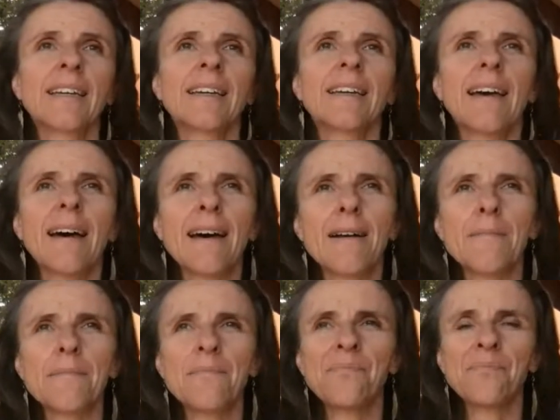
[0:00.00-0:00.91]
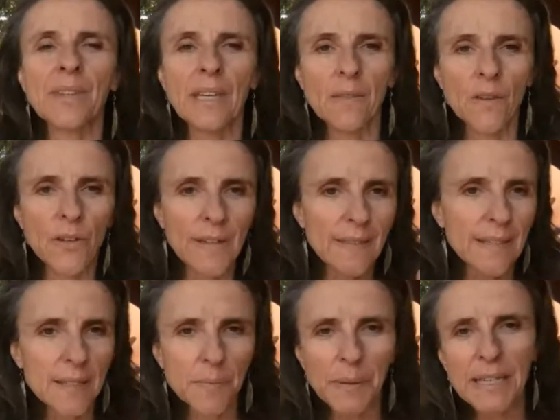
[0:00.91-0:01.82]
They're in
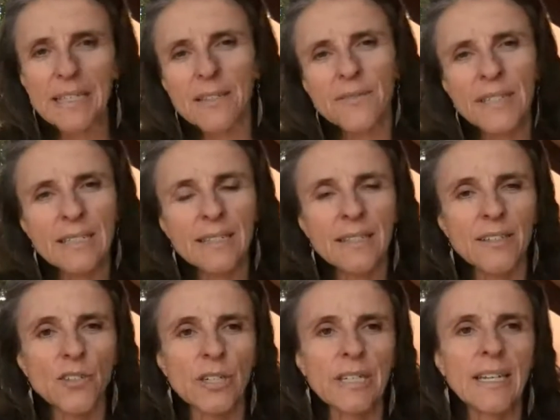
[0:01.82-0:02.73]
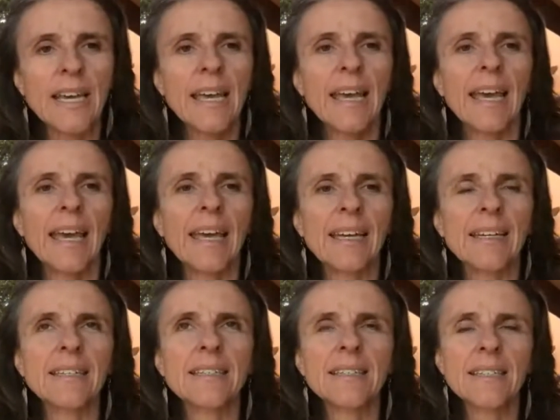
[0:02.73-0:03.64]
this place of indecision.
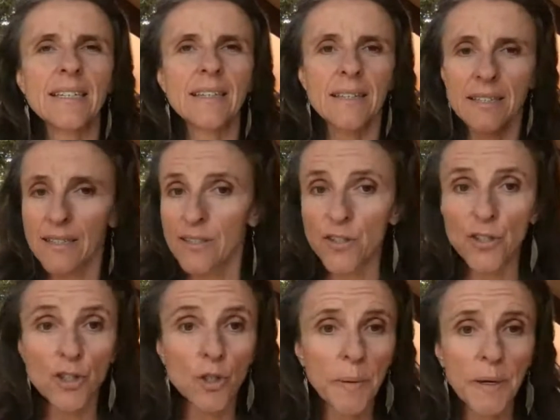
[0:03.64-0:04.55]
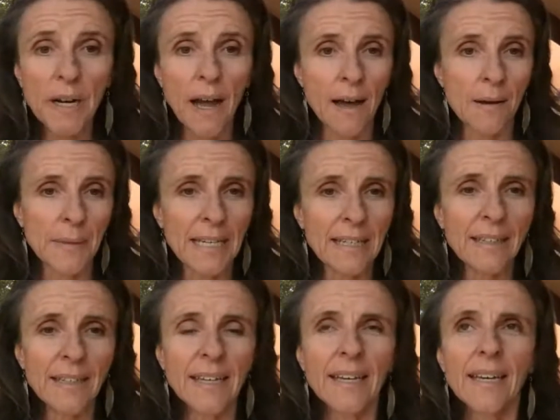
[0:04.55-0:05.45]
And this is super common.
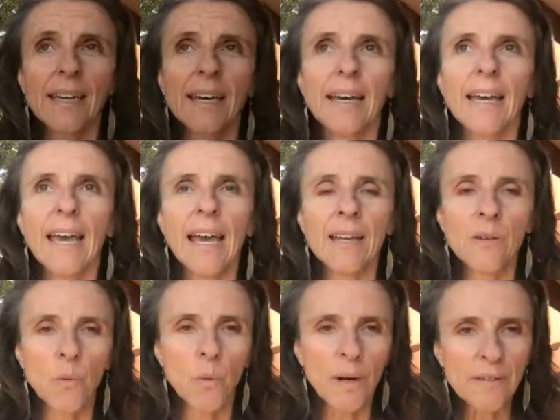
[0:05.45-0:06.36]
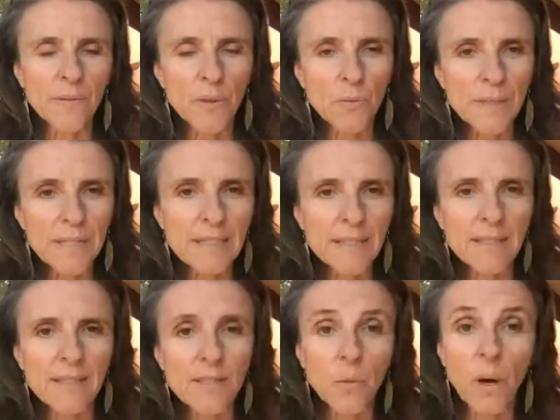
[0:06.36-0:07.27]
And one of the
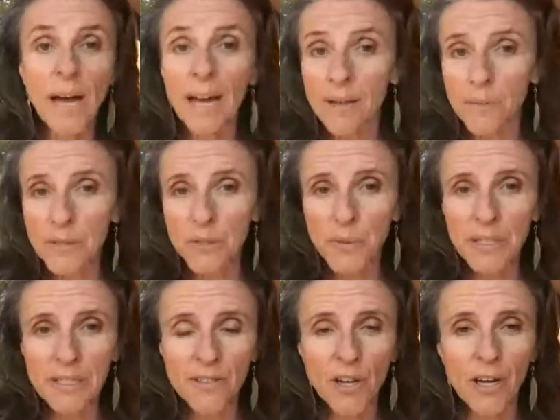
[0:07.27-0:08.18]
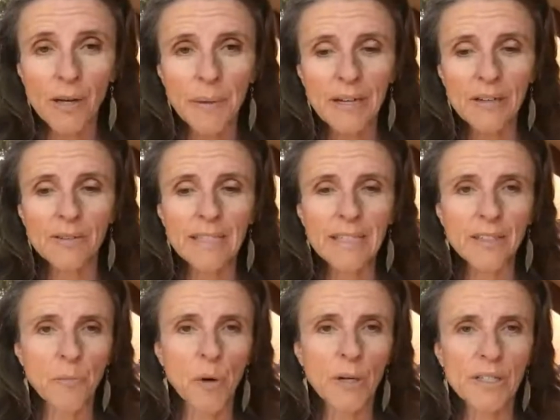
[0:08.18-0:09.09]
reasons why, which we're going to talk about here
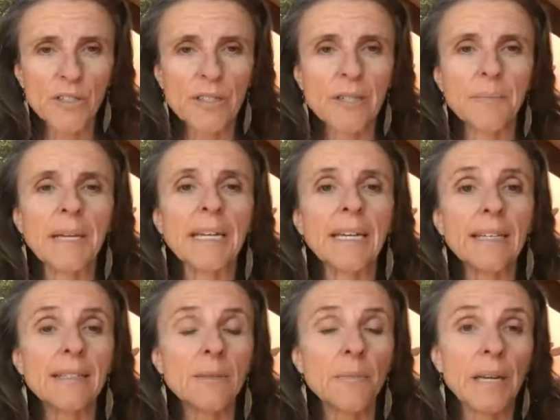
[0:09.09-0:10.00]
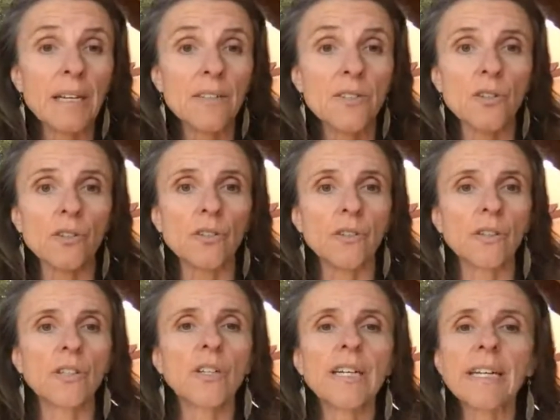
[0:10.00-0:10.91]
more in just a minute, is because you're
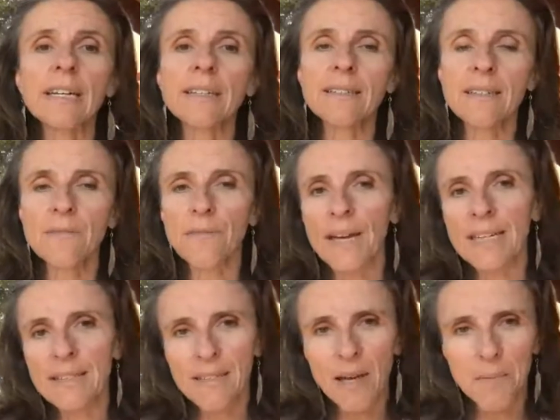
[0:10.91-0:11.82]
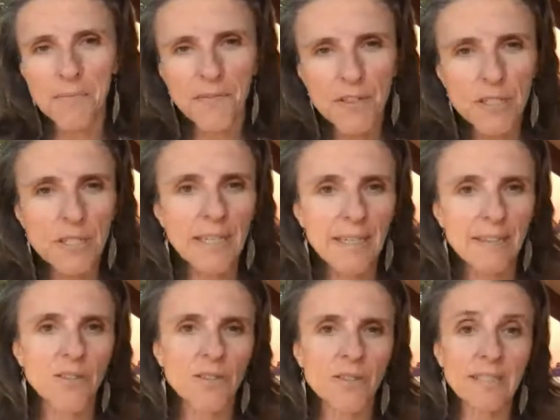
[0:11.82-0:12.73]
looking to find comfort in
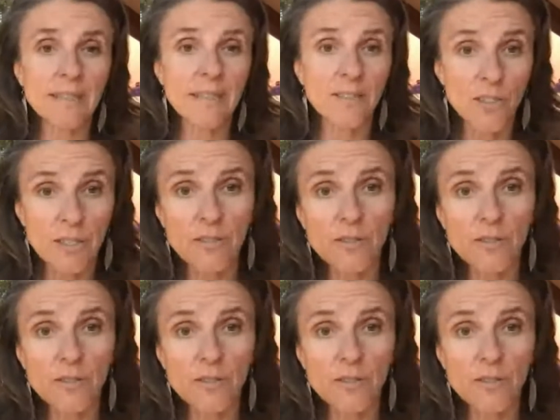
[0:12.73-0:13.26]
your decision.